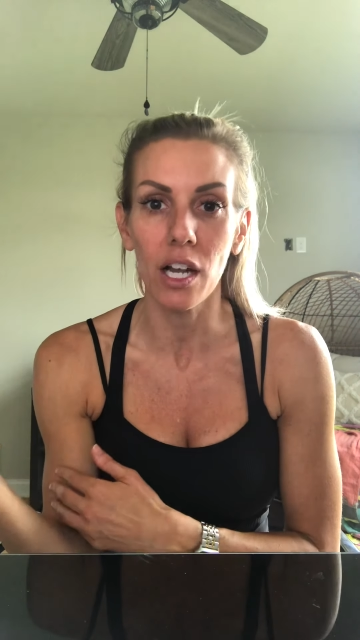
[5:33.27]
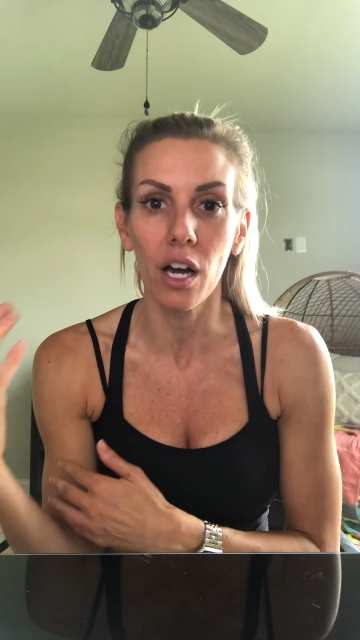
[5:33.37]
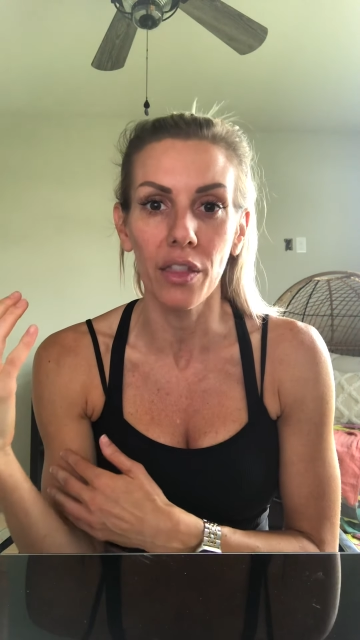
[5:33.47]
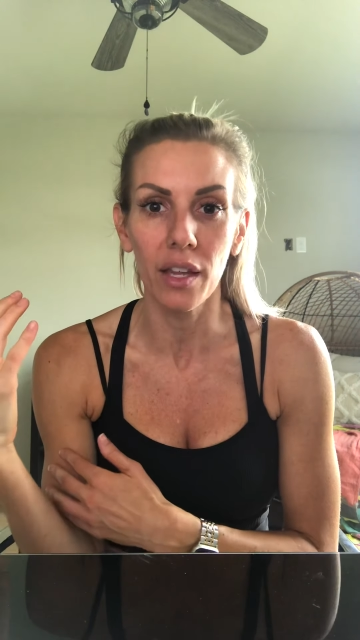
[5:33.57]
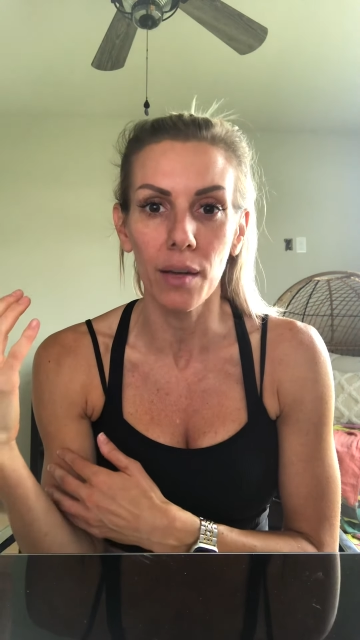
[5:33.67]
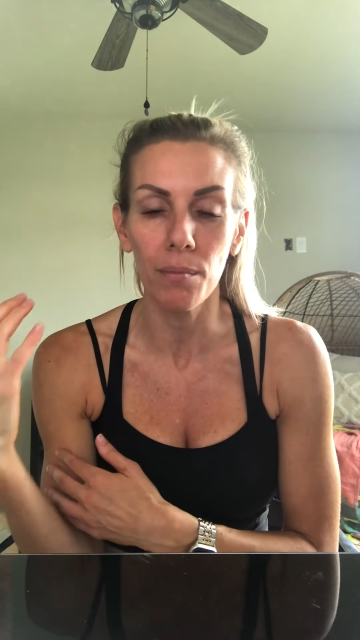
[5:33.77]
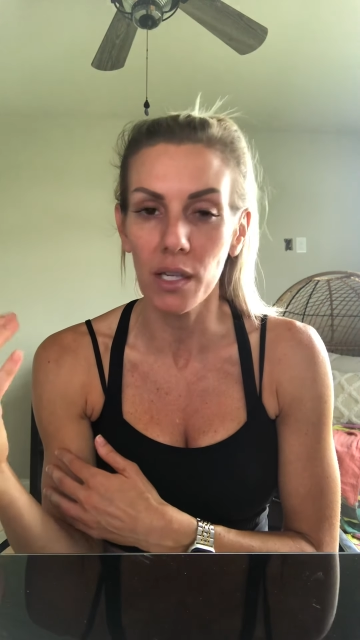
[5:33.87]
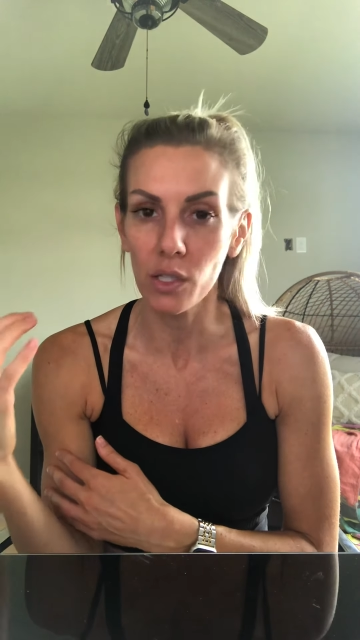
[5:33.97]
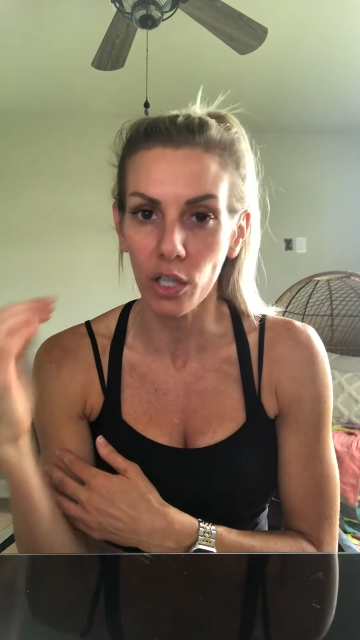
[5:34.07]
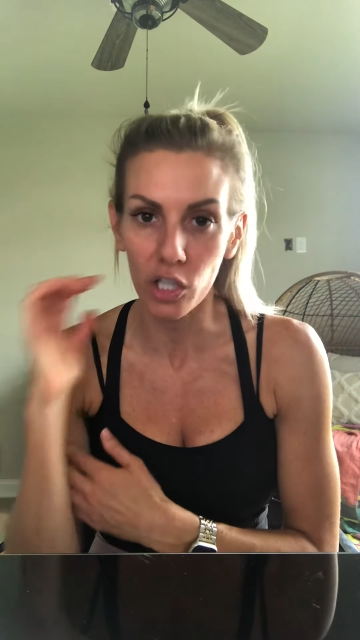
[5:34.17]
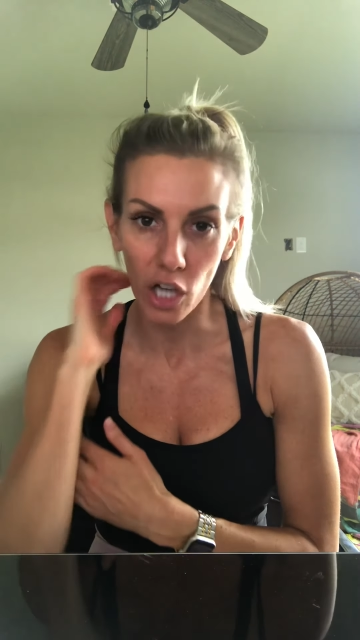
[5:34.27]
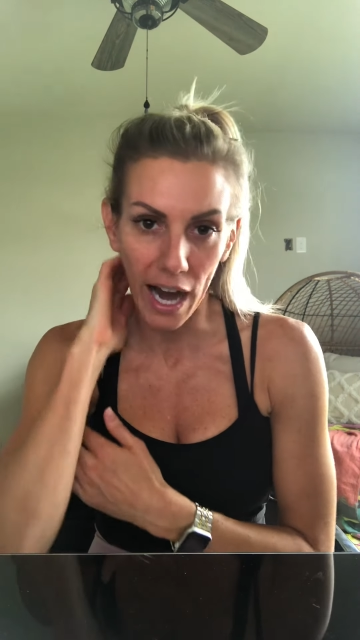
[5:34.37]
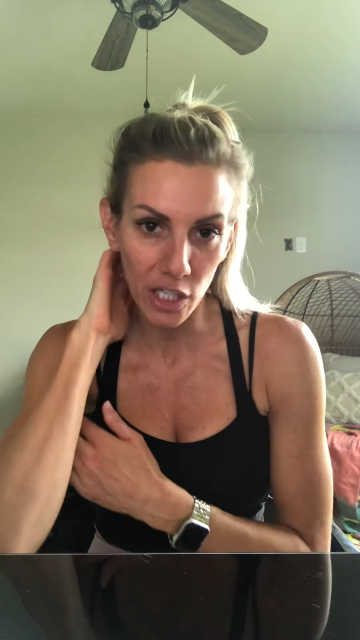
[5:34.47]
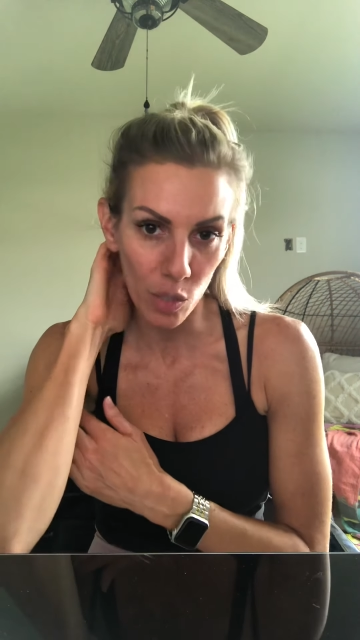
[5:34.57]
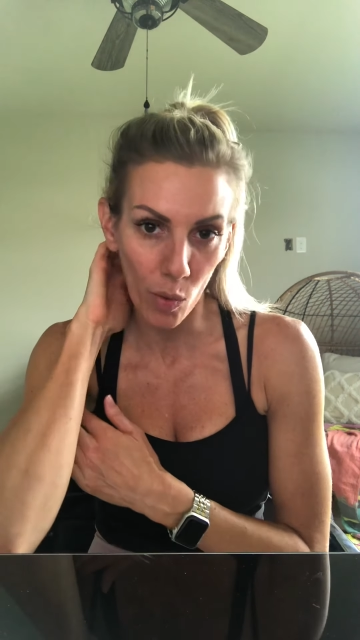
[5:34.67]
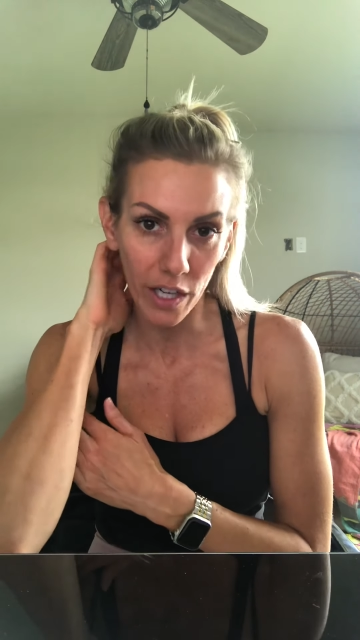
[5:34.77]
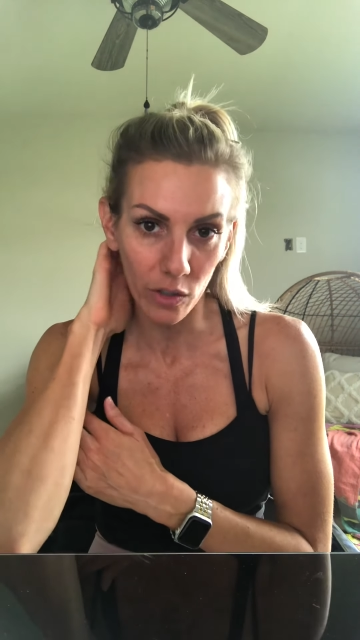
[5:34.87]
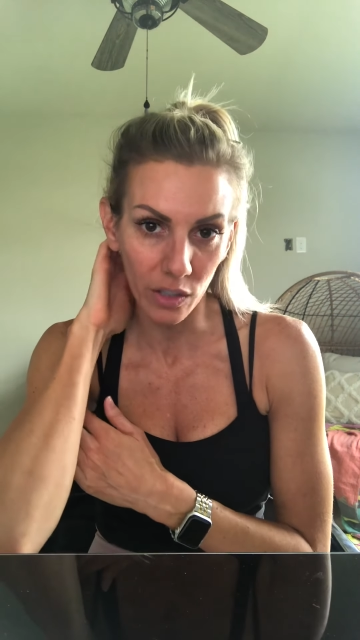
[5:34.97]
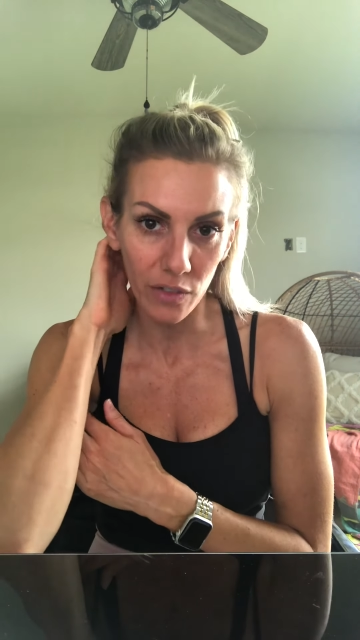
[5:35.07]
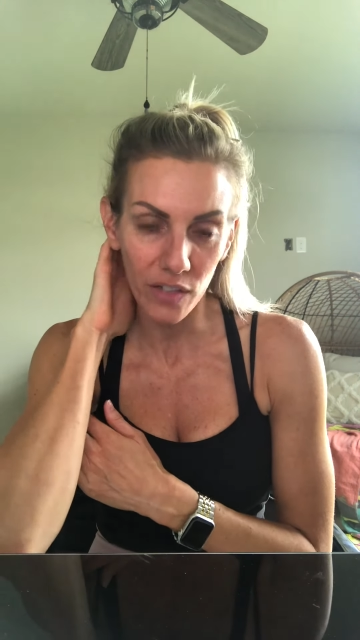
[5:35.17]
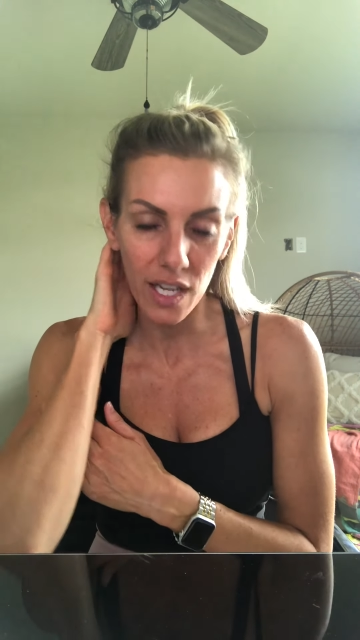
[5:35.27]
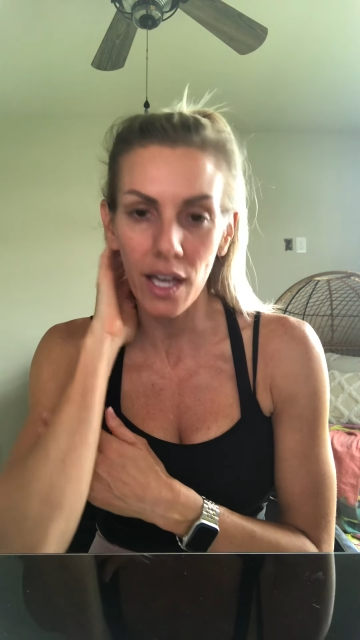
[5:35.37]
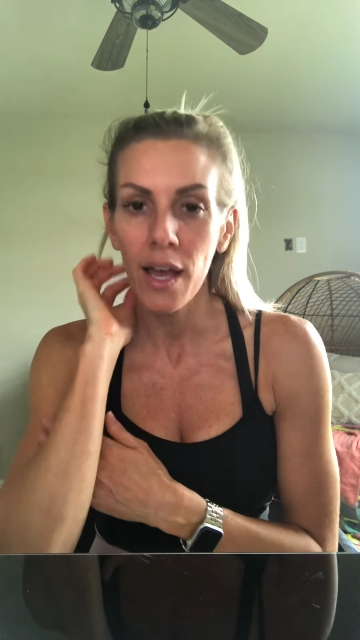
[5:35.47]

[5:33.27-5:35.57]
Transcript: on the muscle contraction while you're lifting.